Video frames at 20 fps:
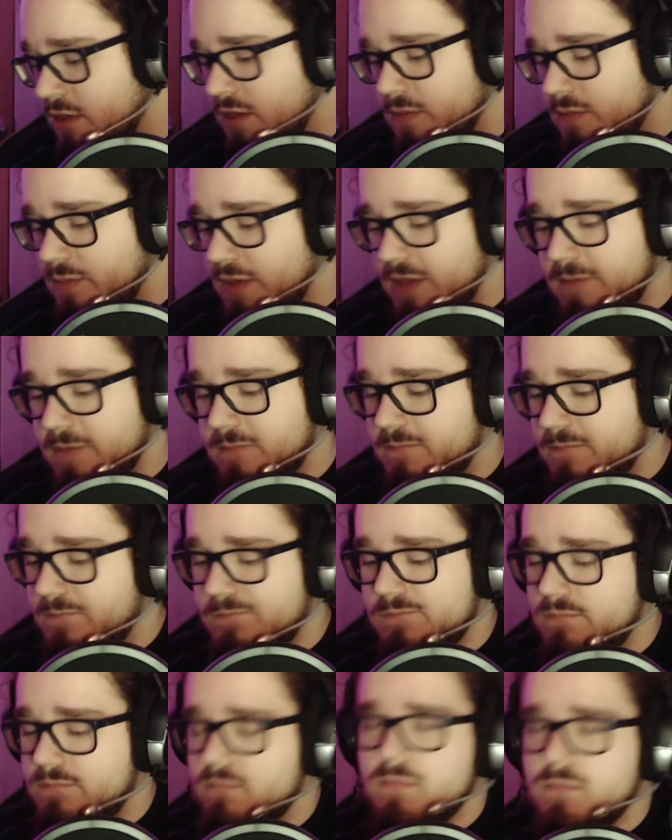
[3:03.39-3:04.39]
But
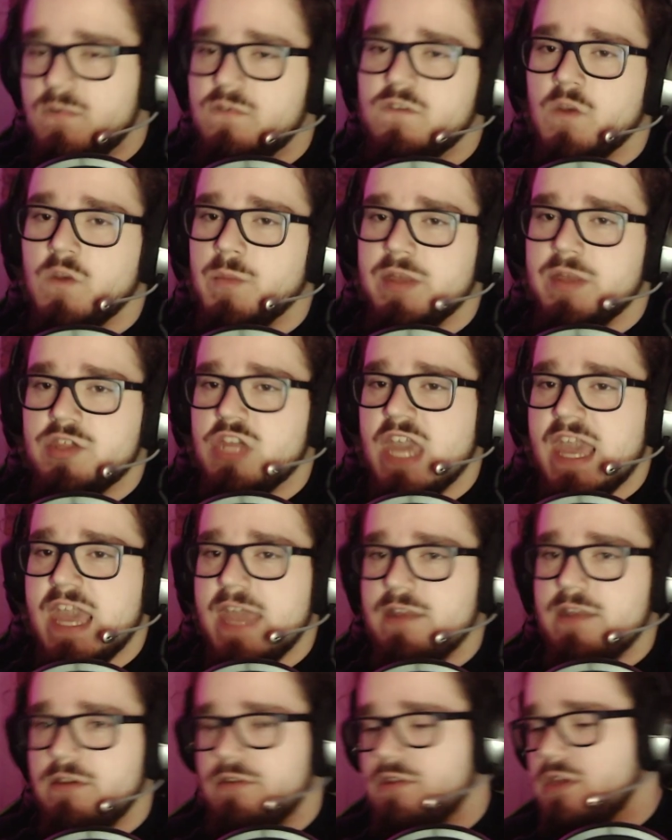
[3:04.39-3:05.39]
so much gay
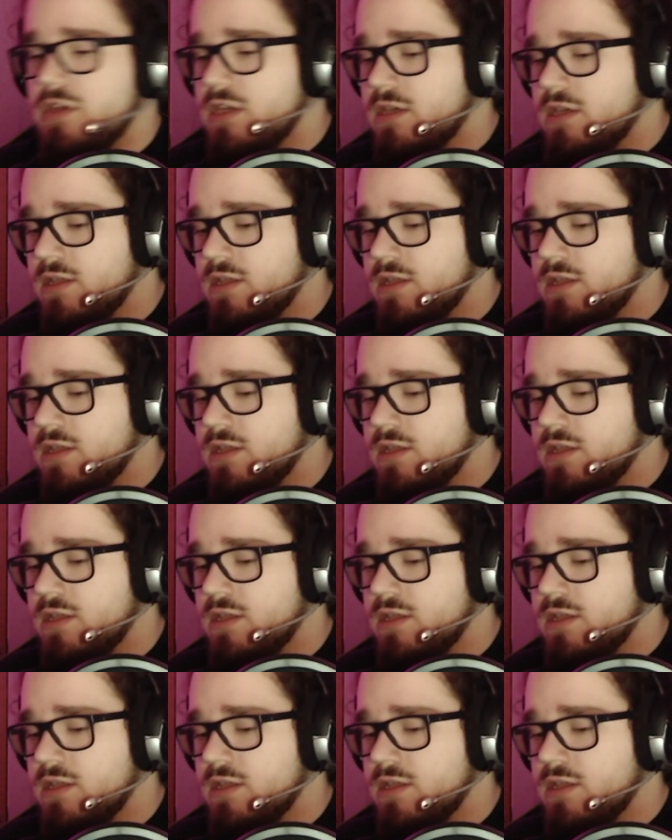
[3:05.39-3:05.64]
energy.